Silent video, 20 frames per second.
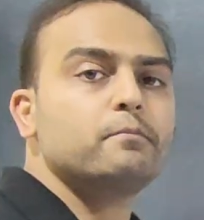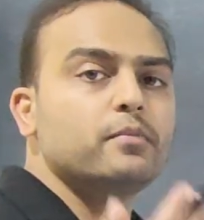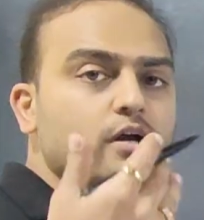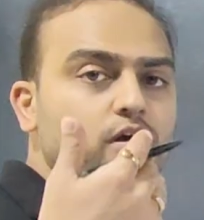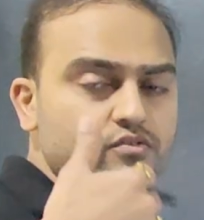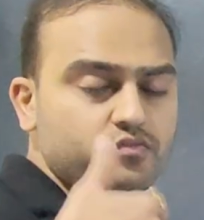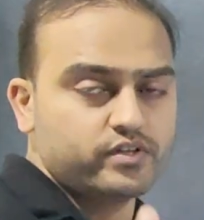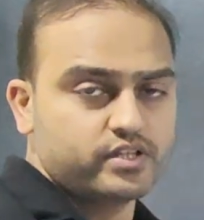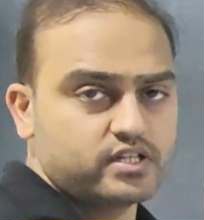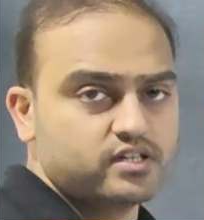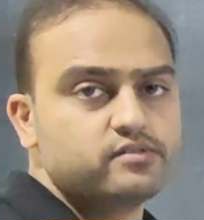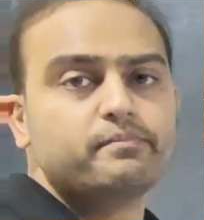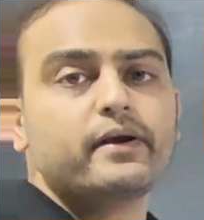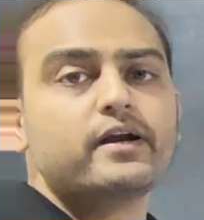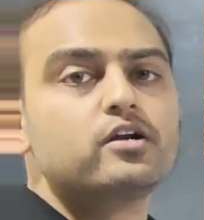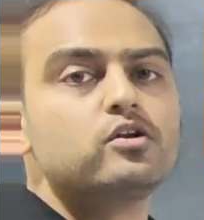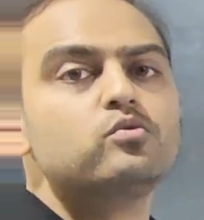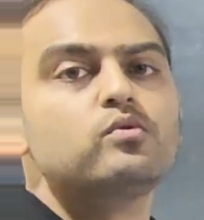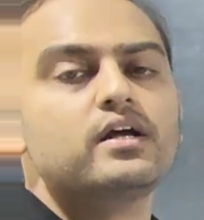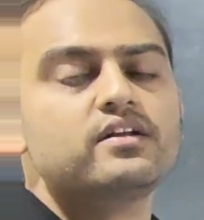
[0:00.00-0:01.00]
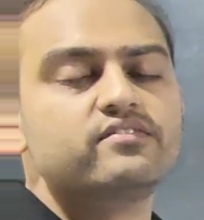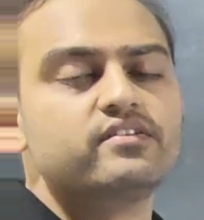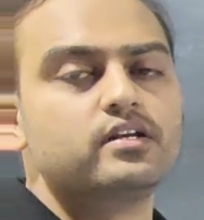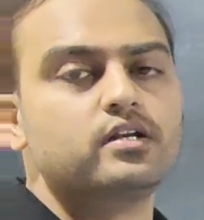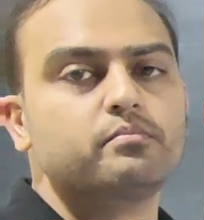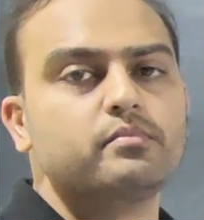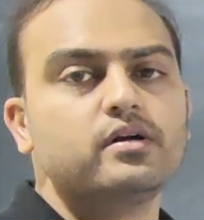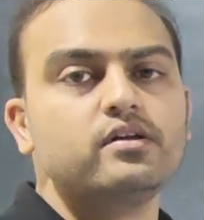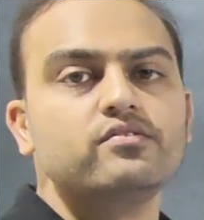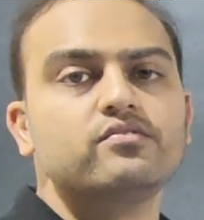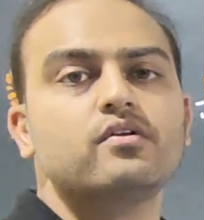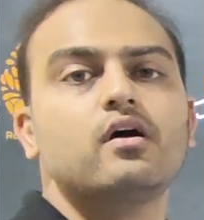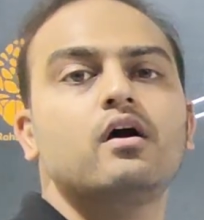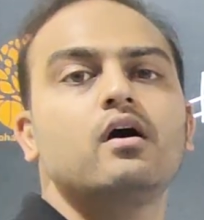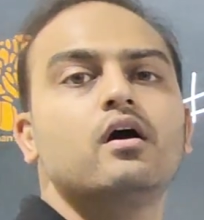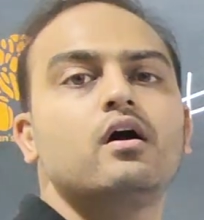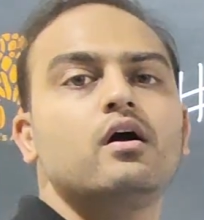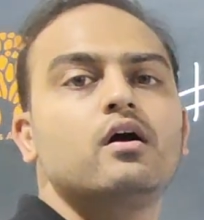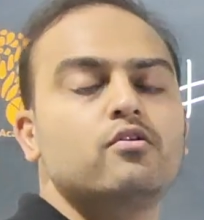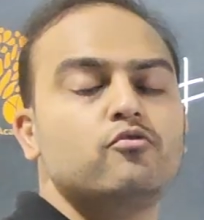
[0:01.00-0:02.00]
Because with respect to our
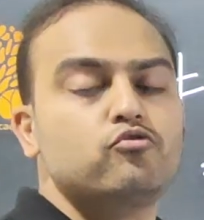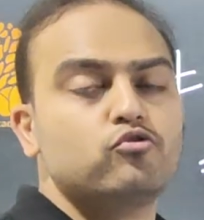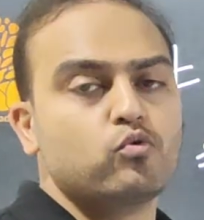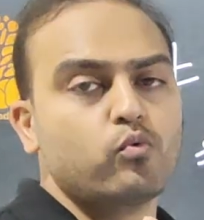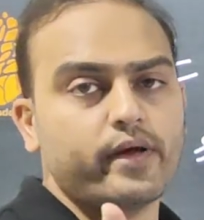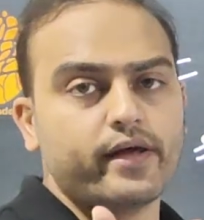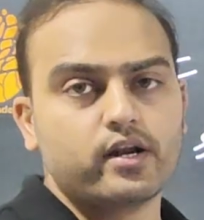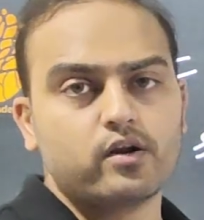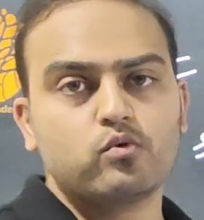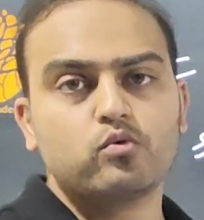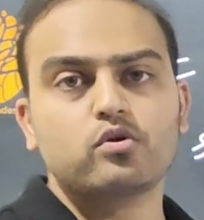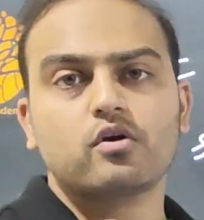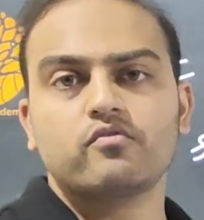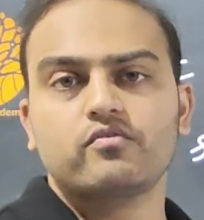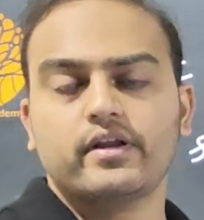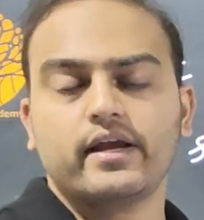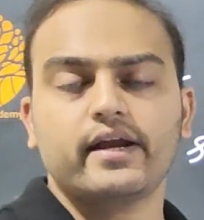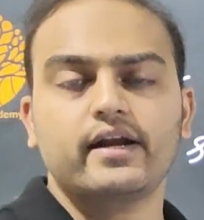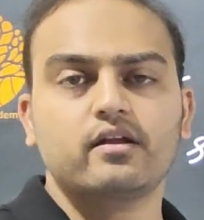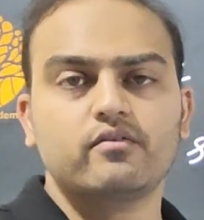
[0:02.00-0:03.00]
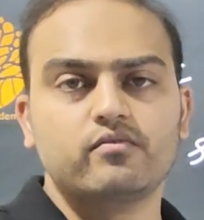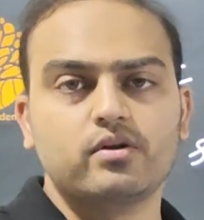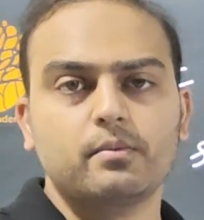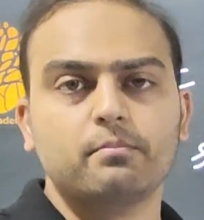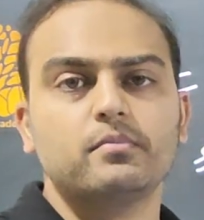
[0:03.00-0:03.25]
syllabus, square root of negative